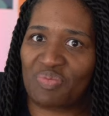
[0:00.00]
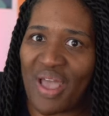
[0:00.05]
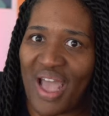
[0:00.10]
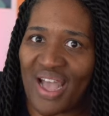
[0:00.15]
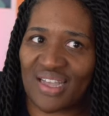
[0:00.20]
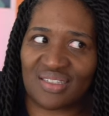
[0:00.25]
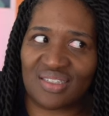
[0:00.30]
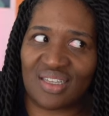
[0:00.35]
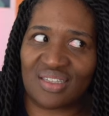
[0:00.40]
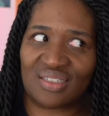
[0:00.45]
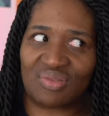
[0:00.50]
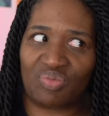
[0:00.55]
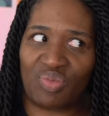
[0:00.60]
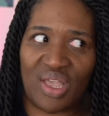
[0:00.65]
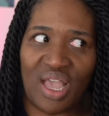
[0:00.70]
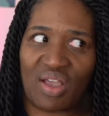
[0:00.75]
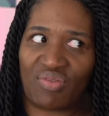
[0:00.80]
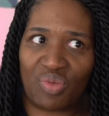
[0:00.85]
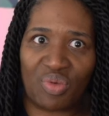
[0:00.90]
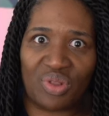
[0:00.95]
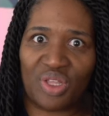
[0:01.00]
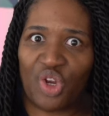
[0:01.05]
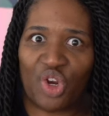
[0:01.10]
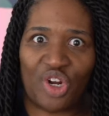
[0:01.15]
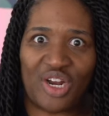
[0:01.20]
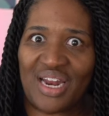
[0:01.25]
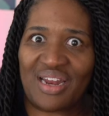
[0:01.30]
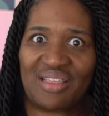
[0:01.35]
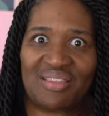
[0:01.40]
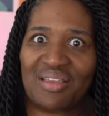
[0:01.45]
past because we haven't really
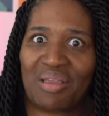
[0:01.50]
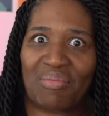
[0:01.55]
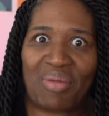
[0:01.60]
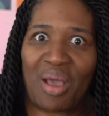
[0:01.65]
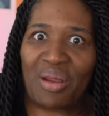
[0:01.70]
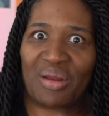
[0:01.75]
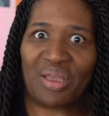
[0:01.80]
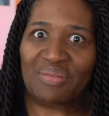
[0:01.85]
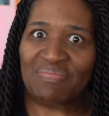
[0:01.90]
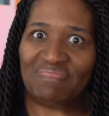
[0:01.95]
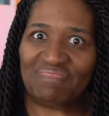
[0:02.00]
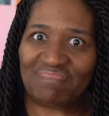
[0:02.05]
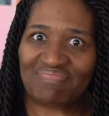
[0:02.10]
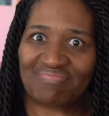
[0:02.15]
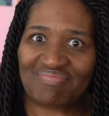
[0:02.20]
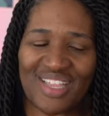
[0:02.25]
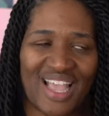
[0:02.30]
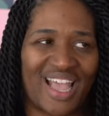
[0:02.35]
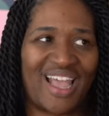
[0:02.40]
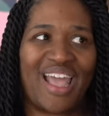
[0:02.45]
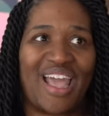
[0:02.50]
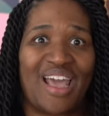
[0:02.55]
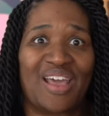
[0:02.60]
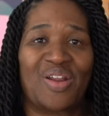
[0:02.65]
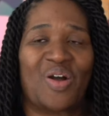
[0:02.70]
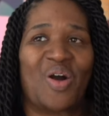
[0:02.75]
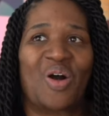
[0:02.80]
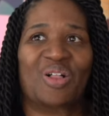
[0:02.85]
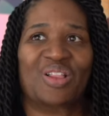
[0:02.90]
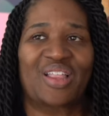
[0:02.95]
heard anything about him
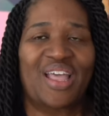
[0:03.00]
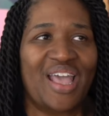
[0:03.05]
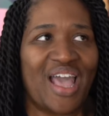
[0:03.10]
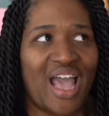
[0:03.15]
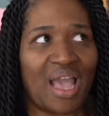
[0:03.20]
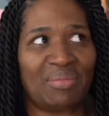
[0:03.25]
at all.